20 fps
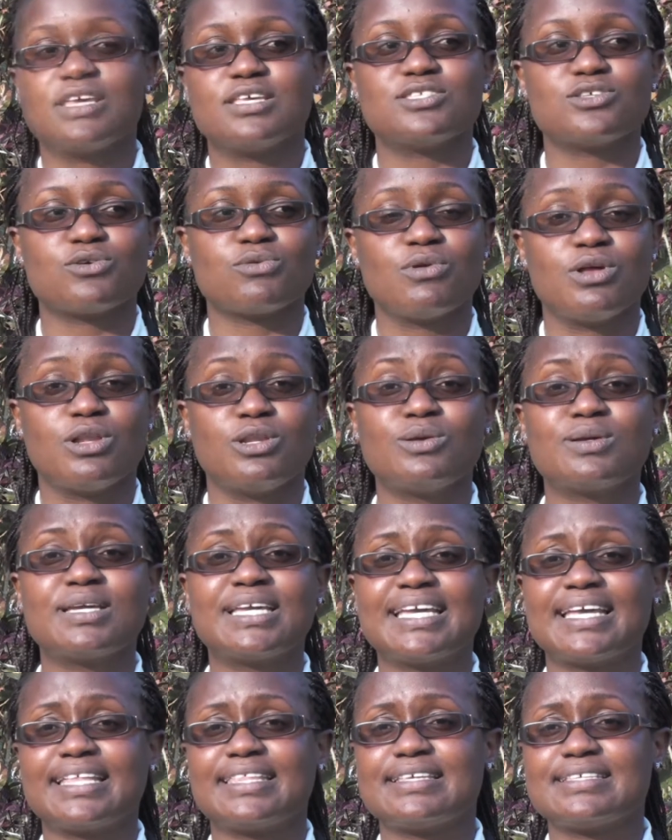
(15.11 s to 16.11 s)
So
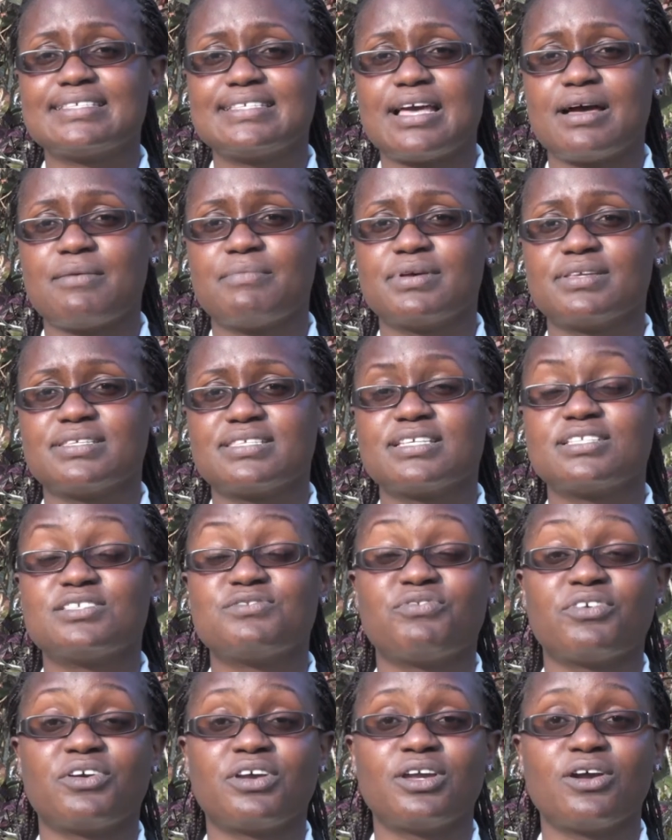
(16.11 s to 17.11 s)
looking at these numbers,
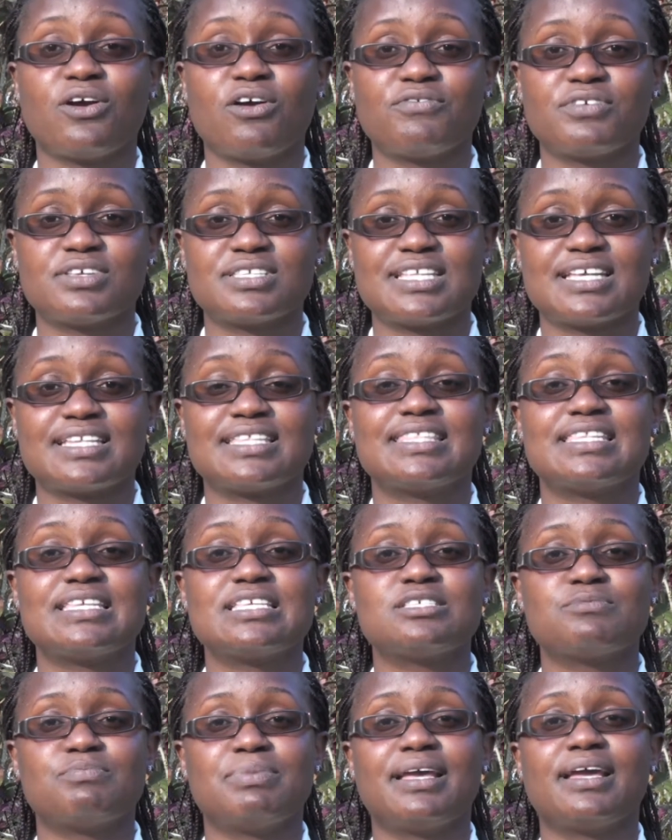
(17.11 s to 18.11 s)
it's very obvious that
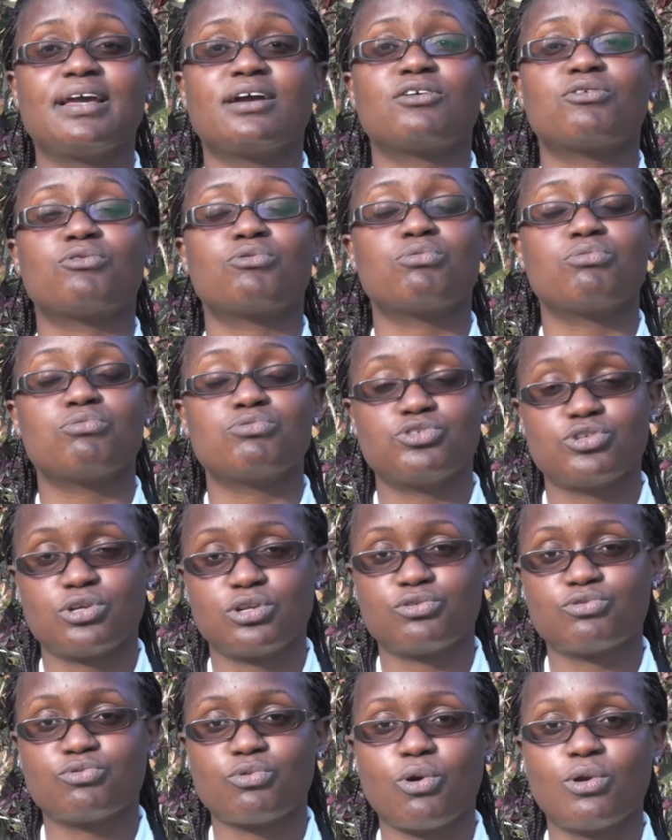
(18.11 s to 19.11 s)
this play a
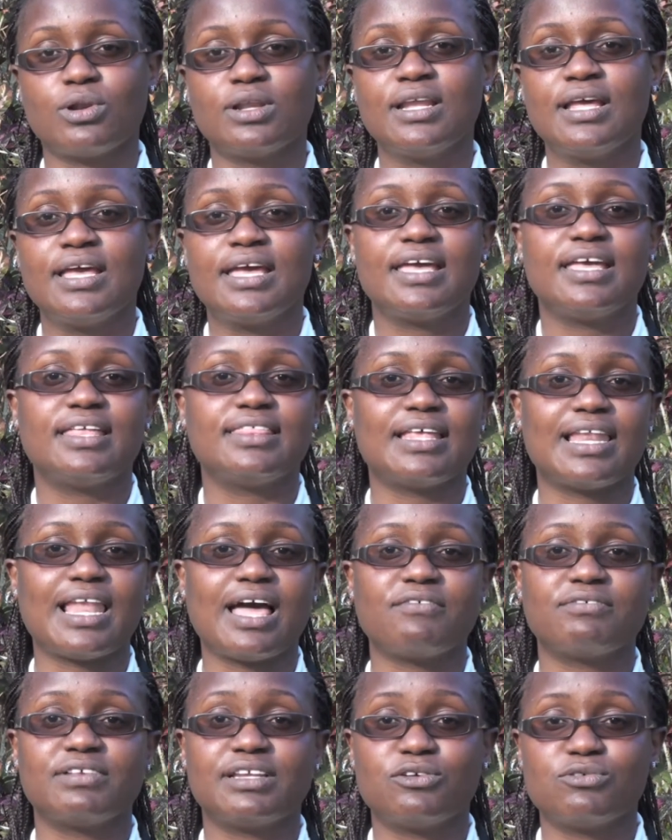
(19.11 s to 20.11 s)
crucial role in the
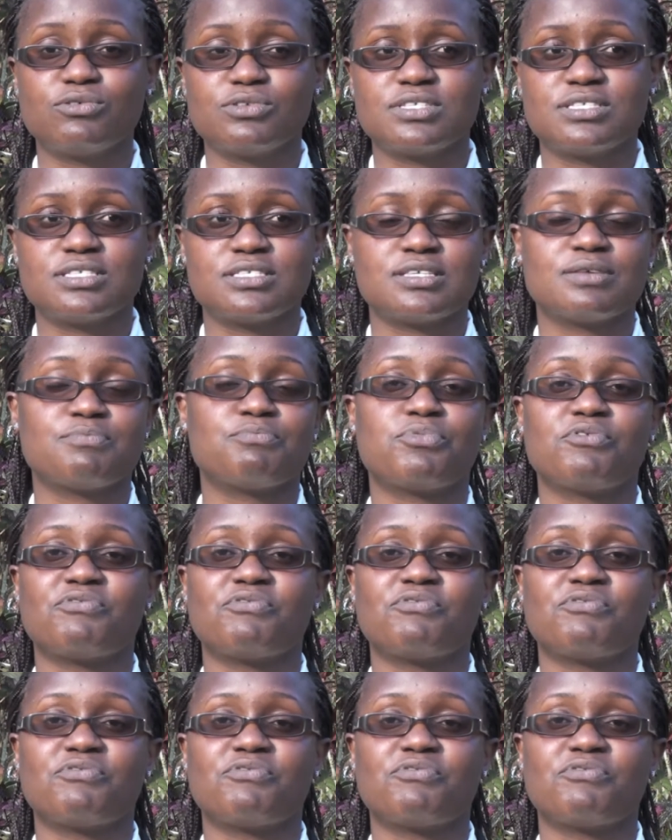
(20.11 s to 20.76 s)
livelihoods,